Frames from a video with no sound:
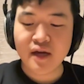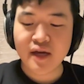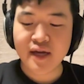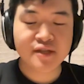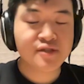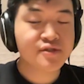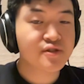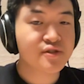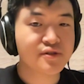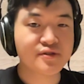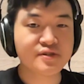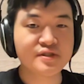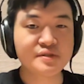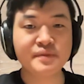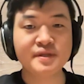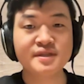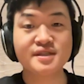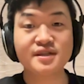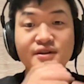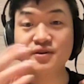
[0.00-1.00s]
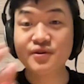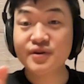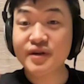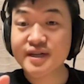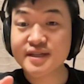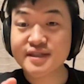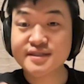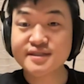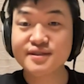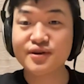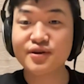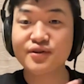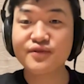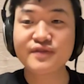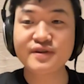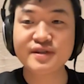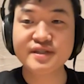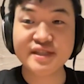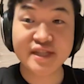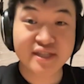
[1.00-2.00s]
introduced me to Chris
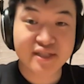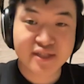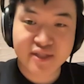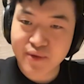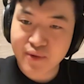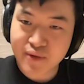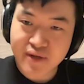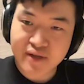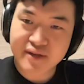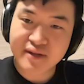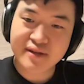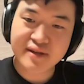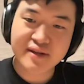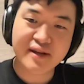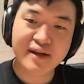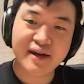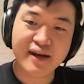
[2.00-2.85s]
over Discord.